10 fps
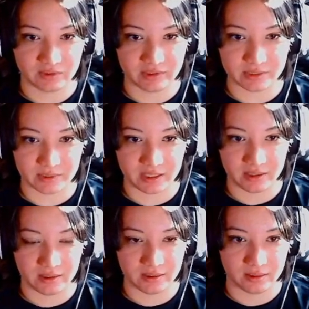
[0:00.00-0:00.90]
Go this way.
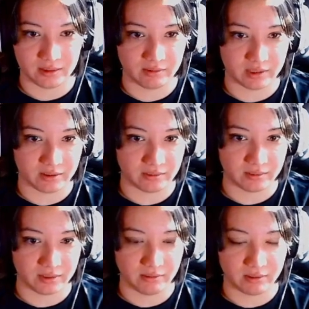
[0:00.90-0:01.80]
There we go.
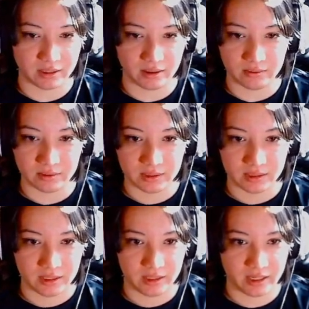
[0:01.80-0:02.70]
There we go.
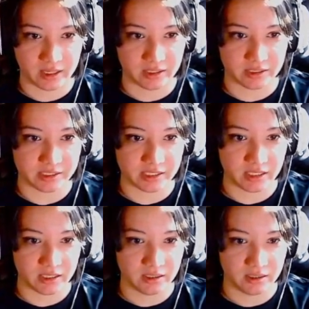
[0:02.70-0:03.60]
Ah, you
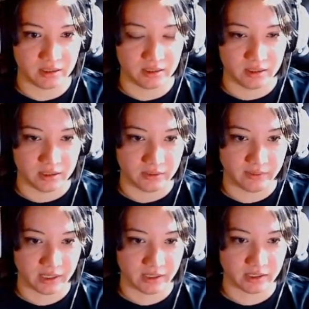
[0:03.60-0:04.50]
see? You
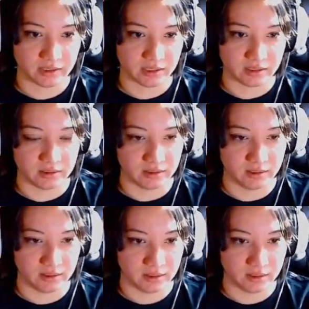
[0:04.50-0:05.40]
ain't got nothing.
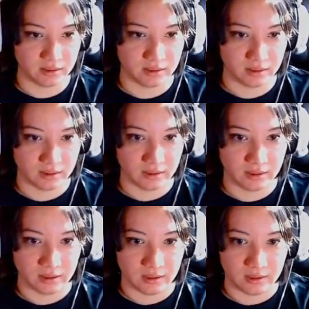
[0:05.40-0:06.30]
You better
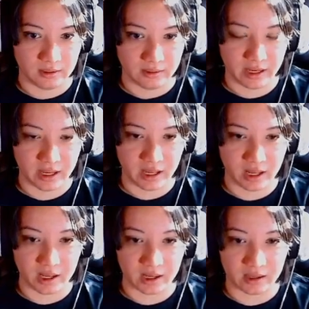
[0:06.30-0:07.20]
run!
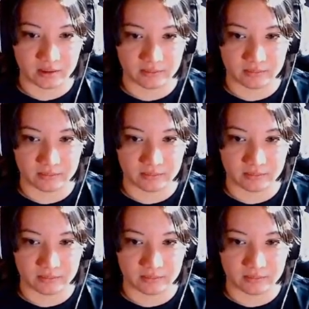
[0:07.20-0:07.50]
Yeah!